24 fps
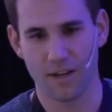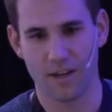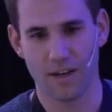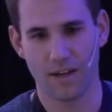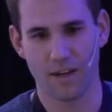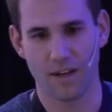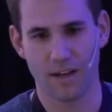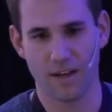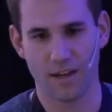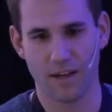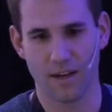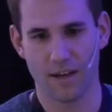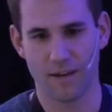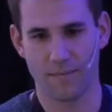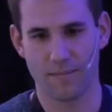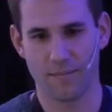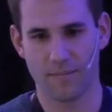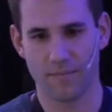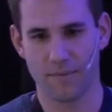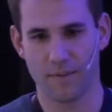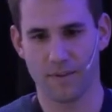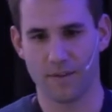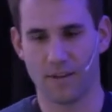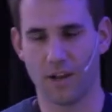
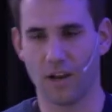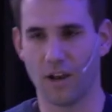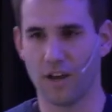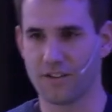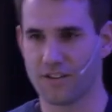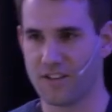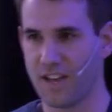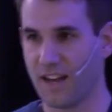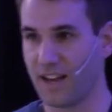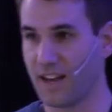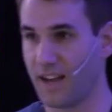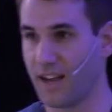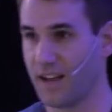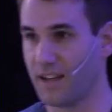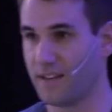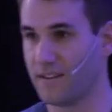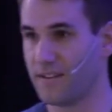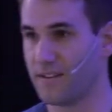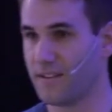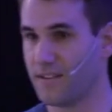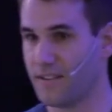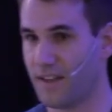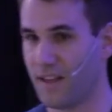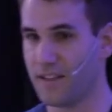Um, the last decade,
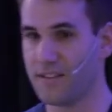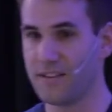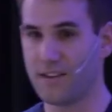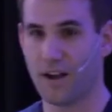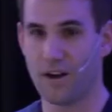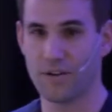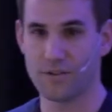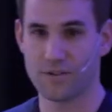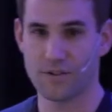10,000